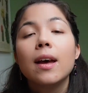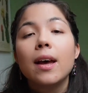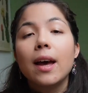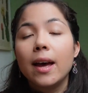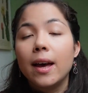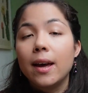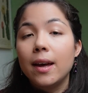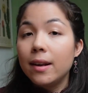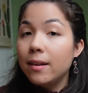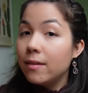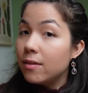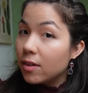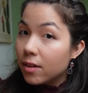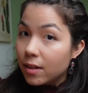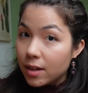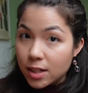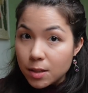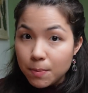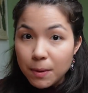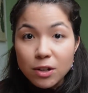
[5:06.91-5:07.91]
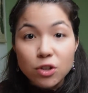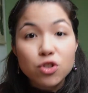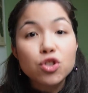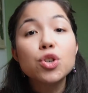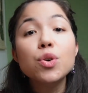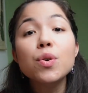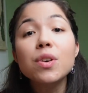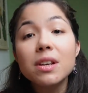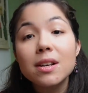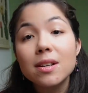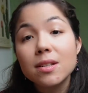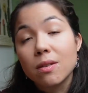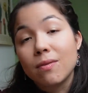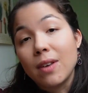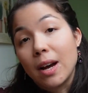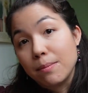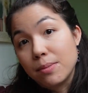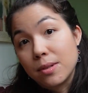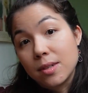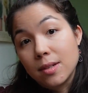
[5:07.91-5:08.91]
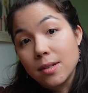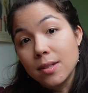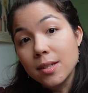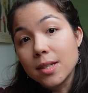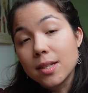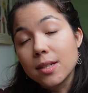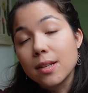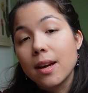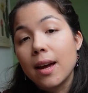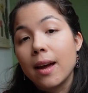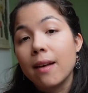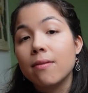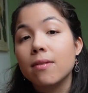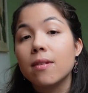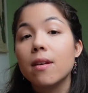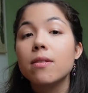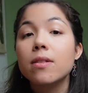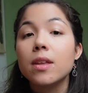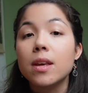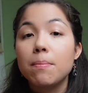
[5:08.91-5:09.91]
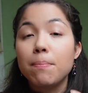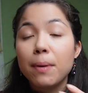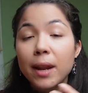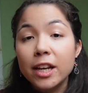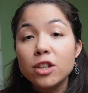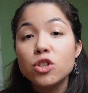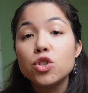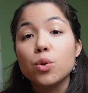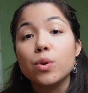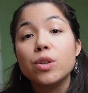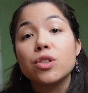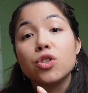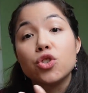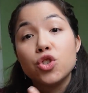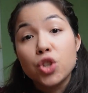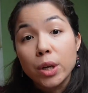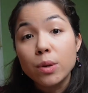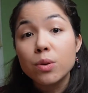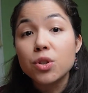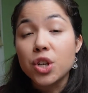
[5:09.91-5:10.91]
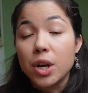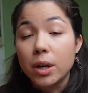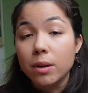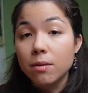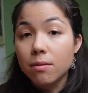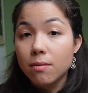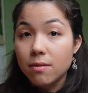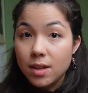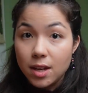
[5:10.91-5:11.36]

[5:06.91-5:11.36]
And it's been 2 years of absence, and the play joins Chocho,